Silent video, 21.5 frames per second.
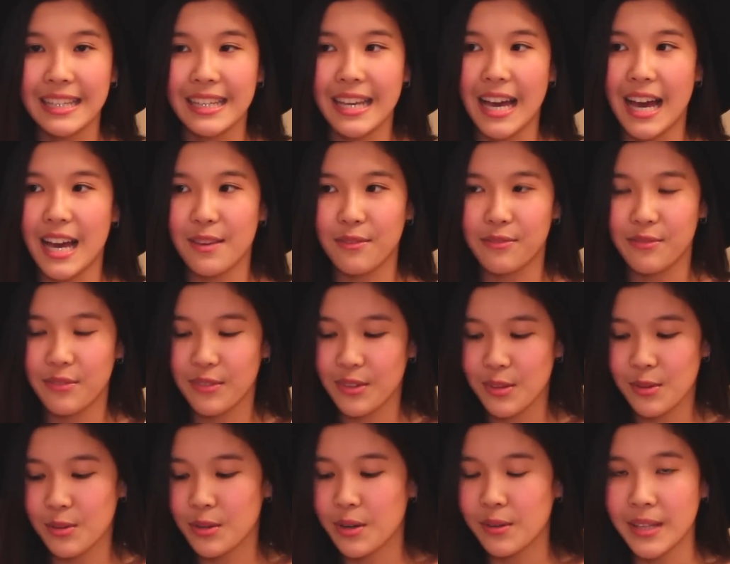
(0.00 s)
yeah, if
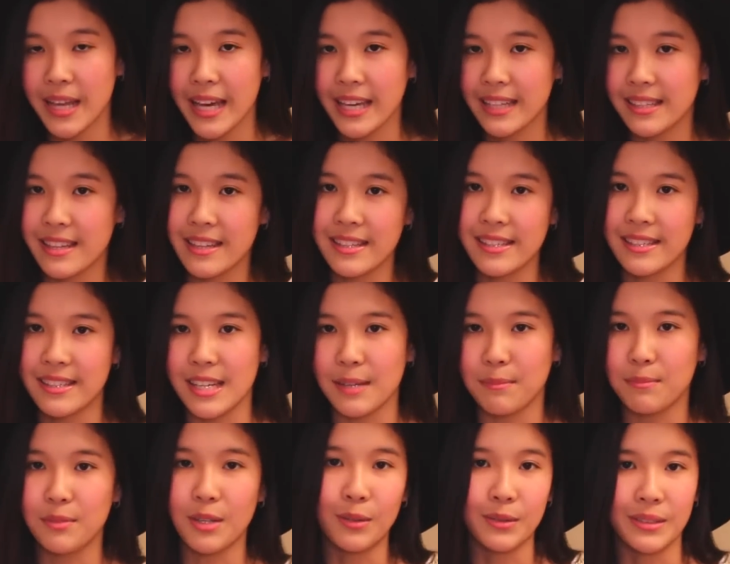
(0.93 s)
you don't like this
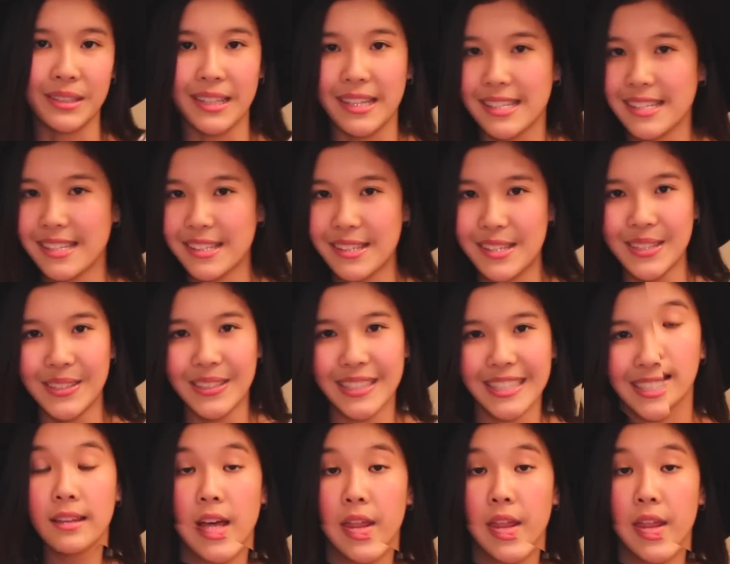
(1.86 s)
tip, don't listen to it.